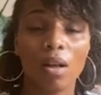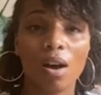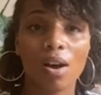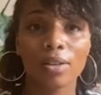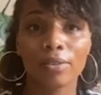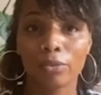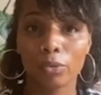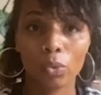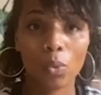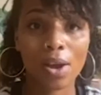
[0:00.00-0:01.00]
are
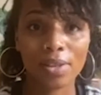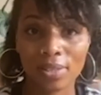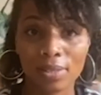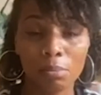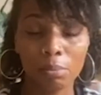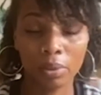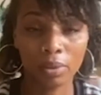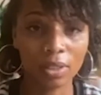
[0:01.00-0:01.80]
quite simple.